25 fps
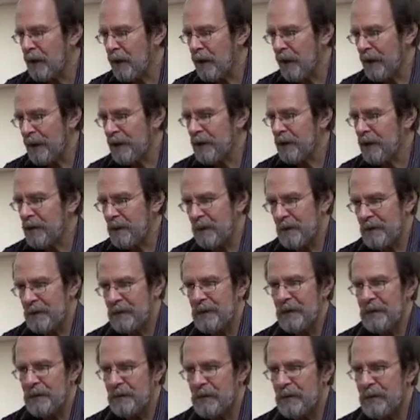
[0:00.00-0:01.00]
to argue
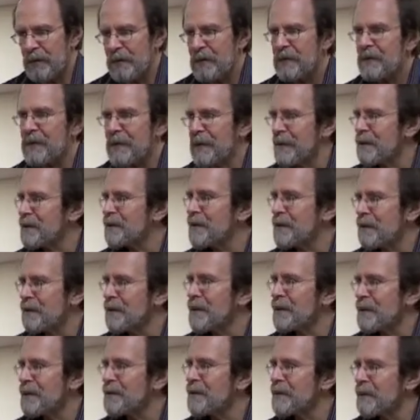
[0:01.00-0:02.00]
is that traditional
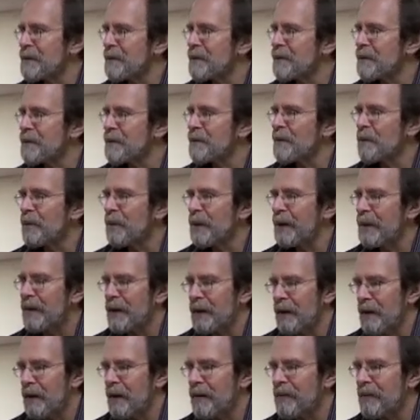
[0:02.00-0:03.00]
statistics
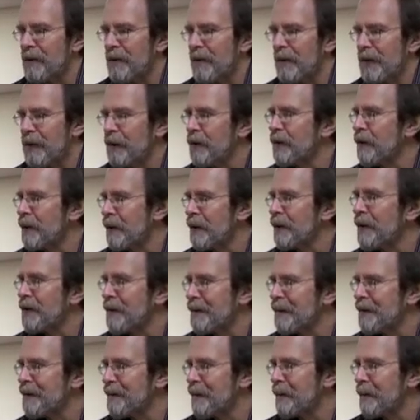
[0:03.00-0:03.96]
really aren't very good.